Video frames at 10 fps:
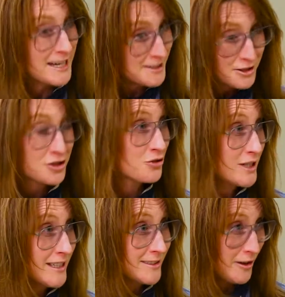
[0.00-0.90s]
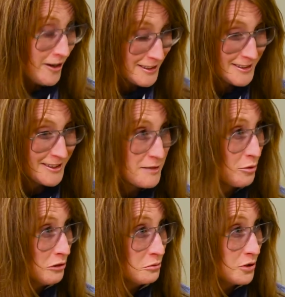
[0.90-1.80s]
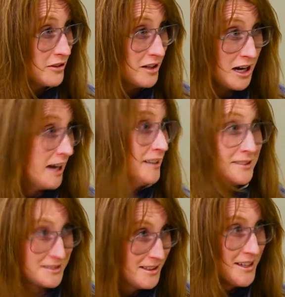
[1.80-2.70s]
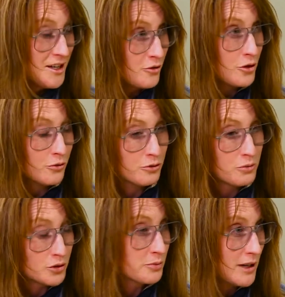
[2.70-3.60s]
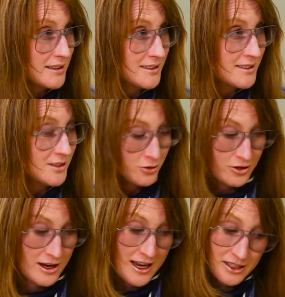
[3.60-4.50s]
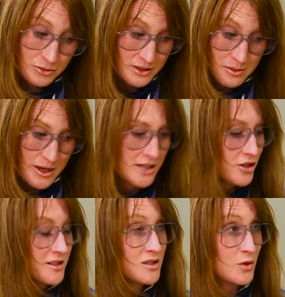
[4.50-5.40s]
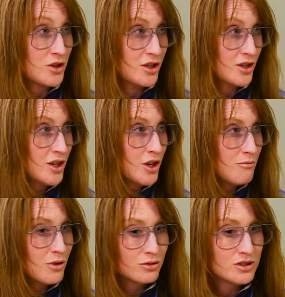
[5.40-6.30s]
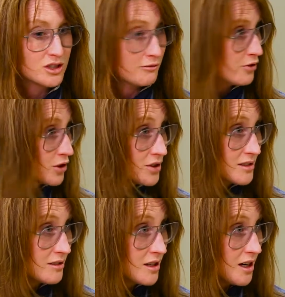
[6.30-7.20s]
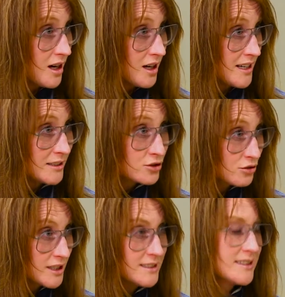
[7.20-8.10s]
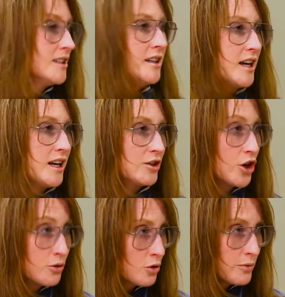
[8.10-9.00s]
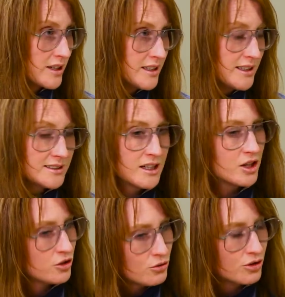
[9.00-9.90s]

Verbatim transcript: Dentistry is honestly probably the highest, for most practices, those are highest risk patients with the most diverse histories and comorbidities. You